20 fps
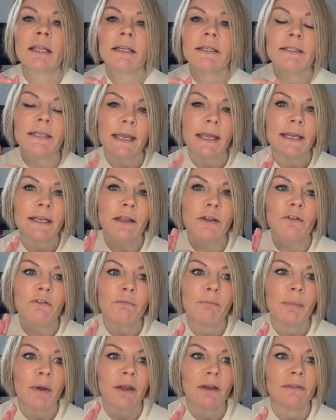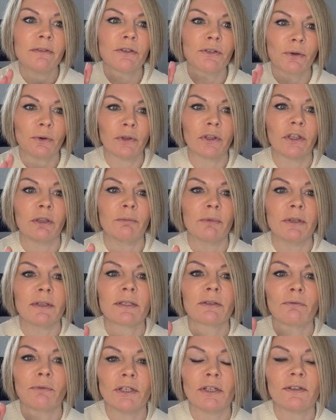Date of birth
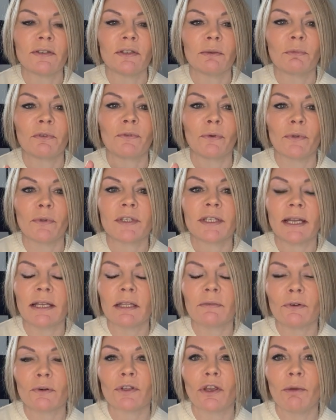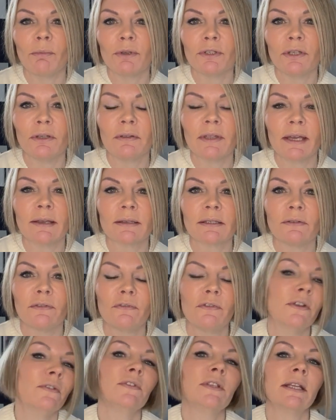documents registered before the 10th of October
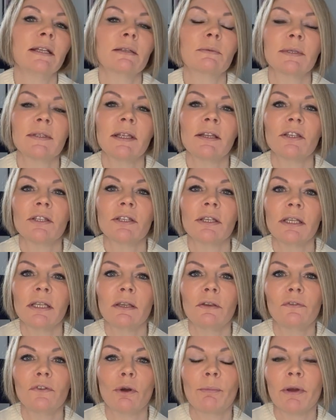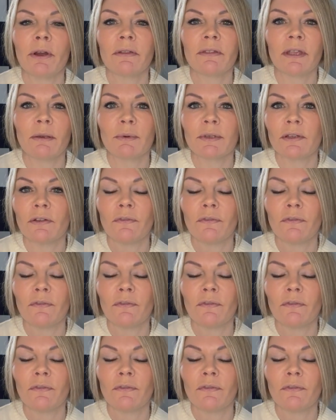2015. So essentially if your birthday was the